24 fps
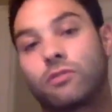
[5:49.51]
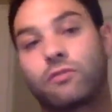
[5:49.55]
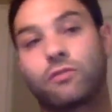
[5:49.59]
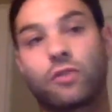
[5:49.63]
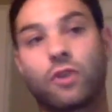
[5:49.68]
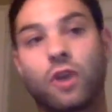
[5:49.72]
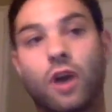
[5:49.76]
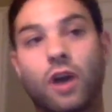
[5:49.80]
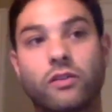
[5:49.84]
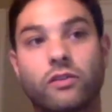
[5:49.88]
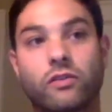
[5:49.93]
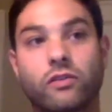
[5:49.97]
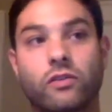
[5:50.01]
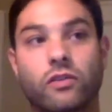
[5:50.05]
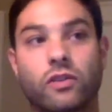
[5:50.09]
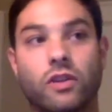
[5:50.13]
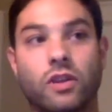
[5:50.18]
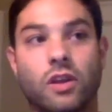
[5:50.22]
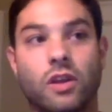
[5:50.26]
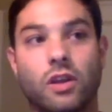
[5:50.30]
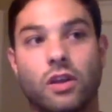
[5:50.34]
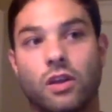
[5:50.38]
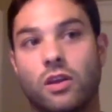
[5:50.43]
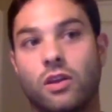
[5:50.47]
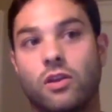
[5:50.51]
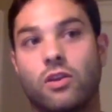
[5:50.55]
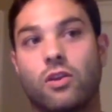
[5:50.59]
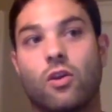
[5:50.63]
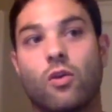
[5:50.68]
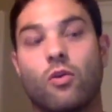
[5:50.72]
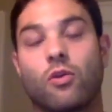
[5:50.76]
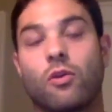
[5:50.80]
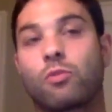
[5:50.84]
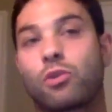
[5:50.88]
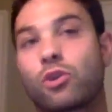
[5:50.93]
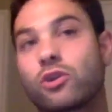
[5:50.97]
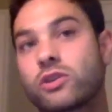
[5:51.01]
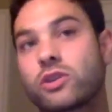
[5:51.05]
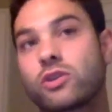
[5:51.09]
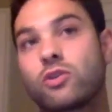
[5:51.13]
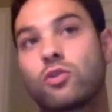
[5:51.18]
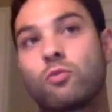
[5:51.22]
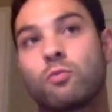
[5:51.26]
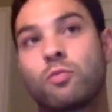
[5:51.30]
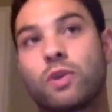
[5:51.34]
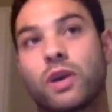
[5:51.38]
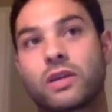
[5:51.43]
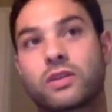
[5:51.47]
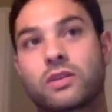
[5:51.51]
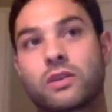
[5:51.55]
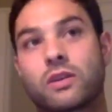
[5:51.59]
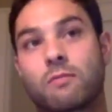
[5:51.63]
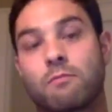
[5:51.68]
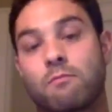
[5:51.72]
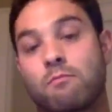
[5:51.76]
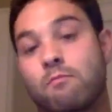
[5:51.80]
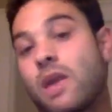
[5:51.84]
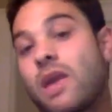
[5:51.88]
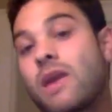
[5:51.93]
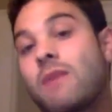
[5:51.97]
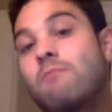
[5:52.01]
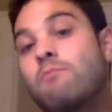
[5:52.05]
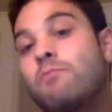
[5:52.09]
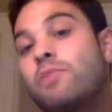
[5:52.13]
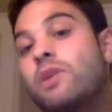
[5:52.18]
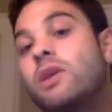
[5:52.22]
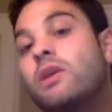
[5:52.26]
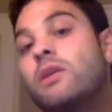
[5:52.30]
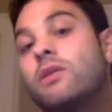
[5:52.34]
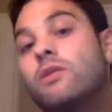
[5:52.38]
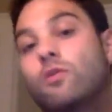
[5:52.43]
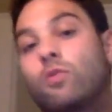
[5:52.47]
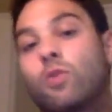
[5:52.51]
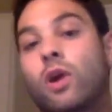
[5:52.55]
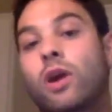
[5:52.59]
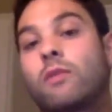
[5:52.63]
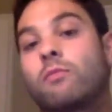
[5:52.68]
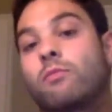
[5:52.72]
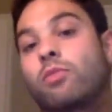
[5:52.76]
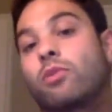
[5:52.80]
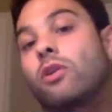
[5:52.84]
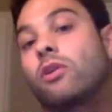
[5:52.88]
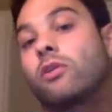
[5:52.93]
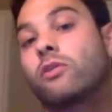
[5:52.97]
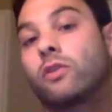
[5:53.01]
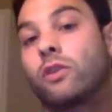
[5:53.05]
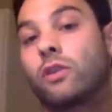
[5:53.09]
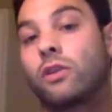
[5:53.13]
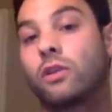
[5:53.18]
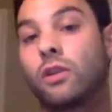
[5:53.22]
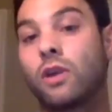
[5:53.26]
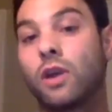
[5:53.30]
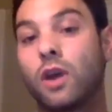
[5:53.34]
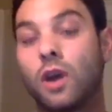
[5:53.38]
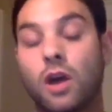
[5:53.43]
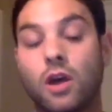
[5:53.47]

For us, the person who picks up may be the right person.